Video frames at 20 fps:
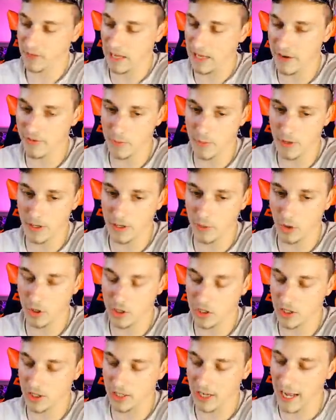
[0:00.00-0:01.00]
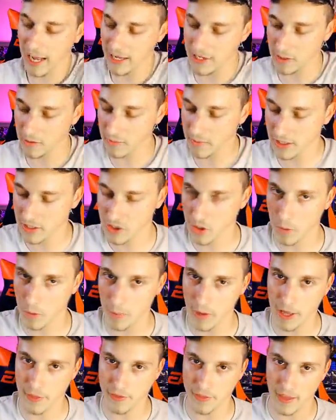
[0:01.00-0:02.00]
everybody watching. Adam, it is your
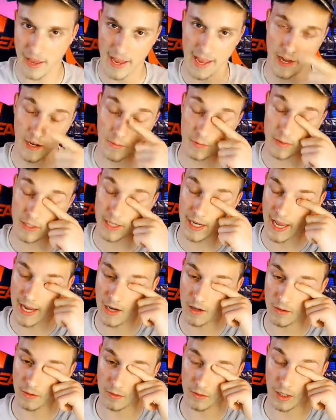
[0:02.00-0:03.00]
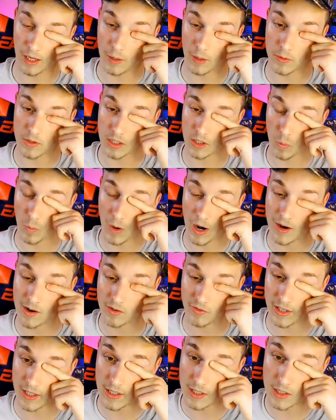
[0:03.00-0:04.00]
birthday, Adam, today. I was unaware of
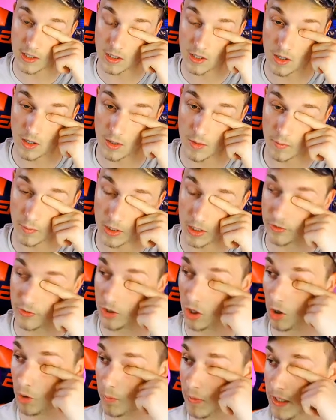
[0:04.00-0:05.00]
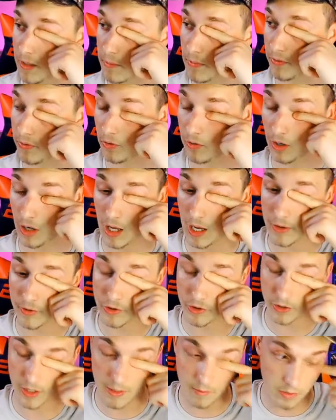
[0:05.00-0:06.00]
this, but you've told me before the live
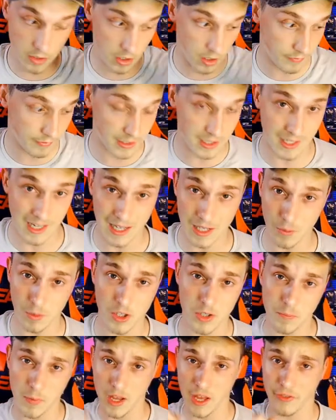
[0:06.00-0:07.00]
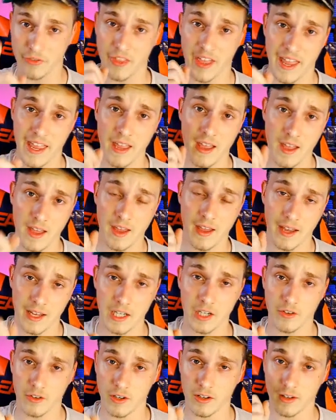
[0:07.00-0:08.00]
stream. So if it's anyone's birthday and
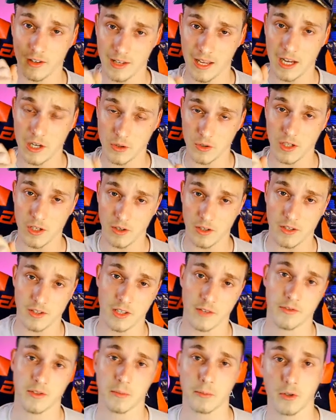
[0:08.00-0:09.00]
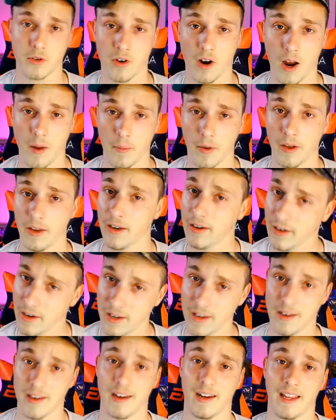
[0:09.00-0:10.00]
you're a casual YugiStuff subscriber, you know
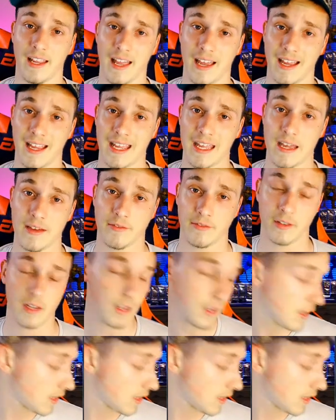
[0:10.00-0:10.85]
you're gonna get a gift.